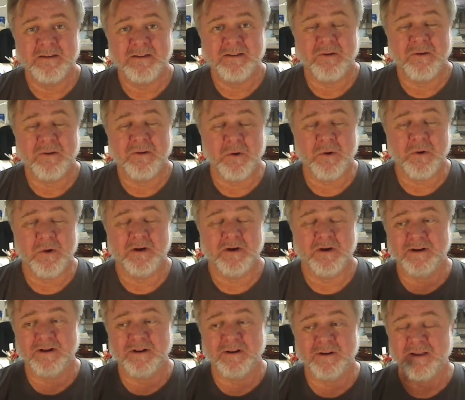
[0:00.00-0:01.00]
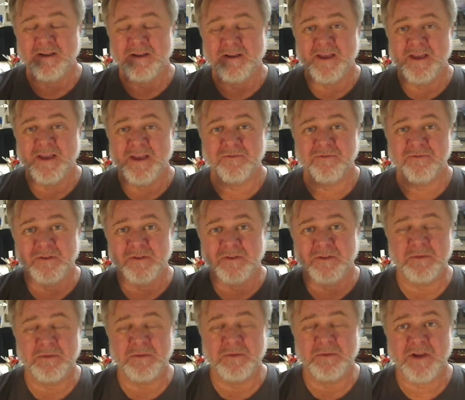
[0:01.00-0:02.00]
or if the
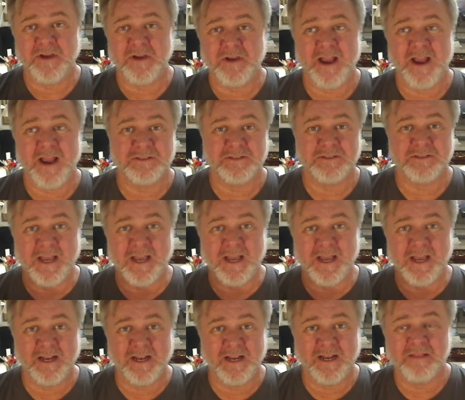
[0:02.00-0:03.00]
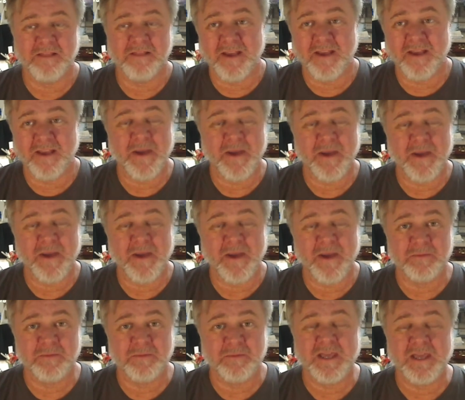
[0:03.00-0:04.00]
communicator is not getting anything back
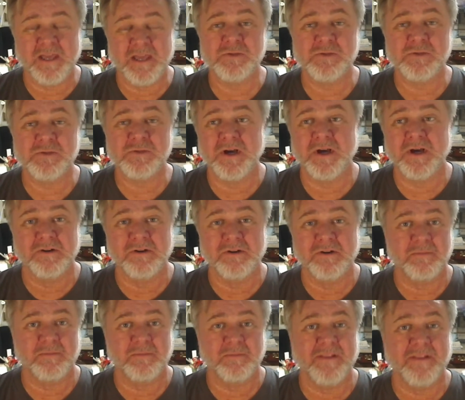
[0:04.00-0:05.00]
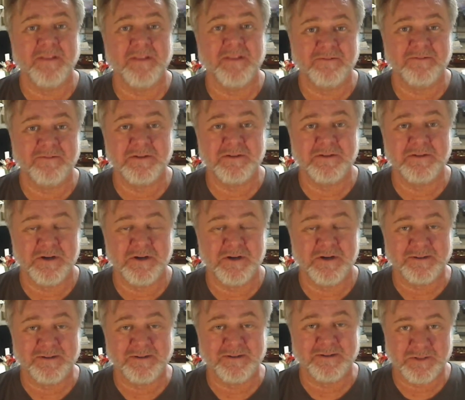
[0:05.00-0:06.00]
from you, guess what? You're going to be left in the
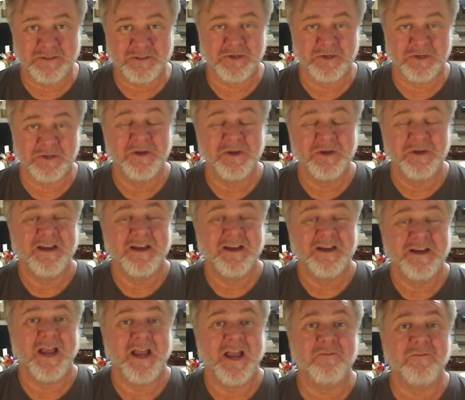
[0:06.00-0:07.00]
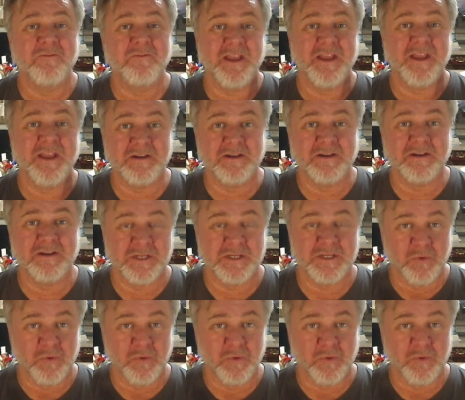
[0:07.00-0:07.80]
dirt. So everybody else that's